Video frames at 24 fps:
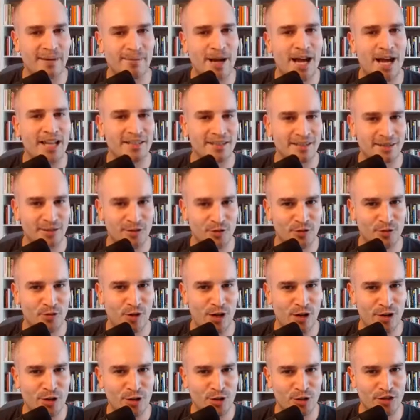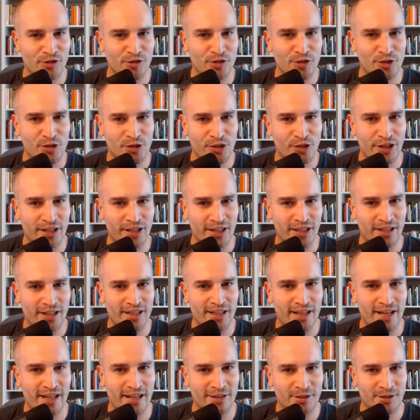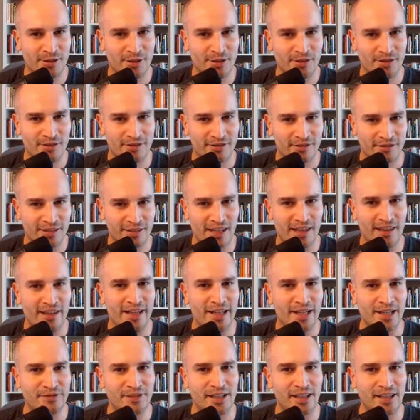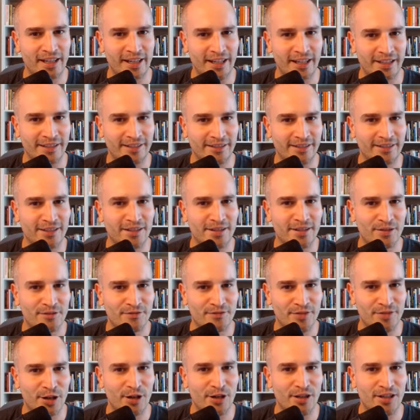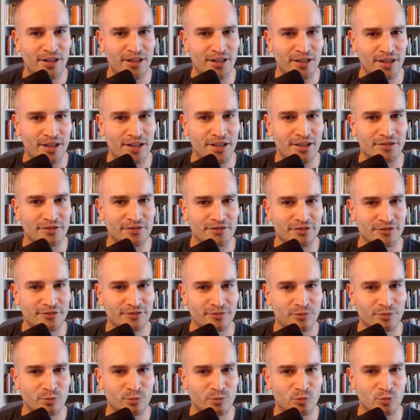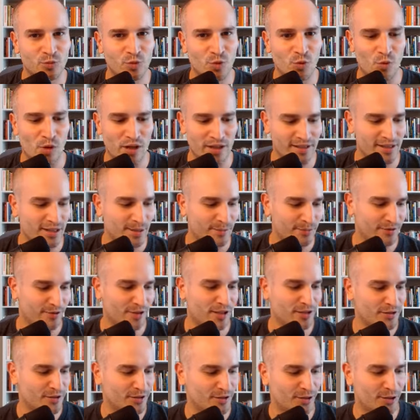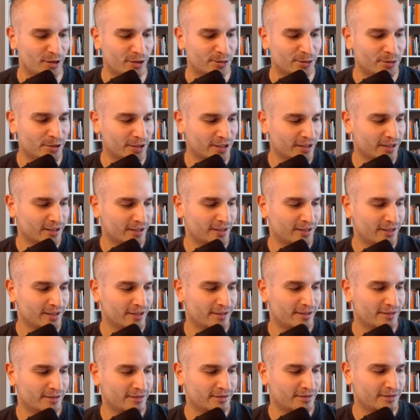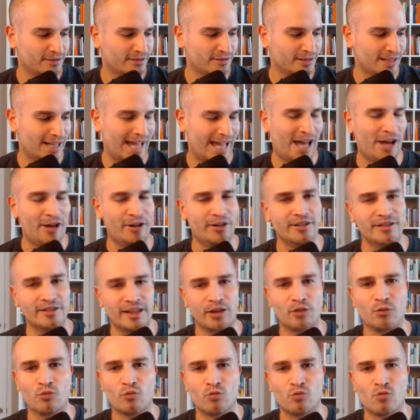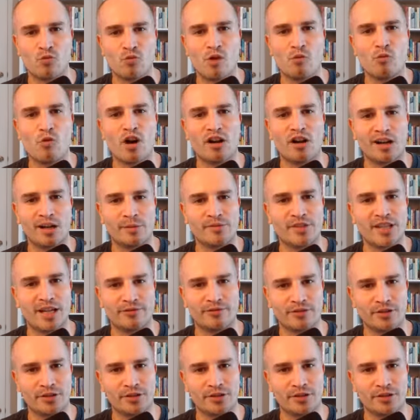that I'm asking these questions is just to kind of get the lay of the land and the severity yeah. of what's up front. So how does like what what comes out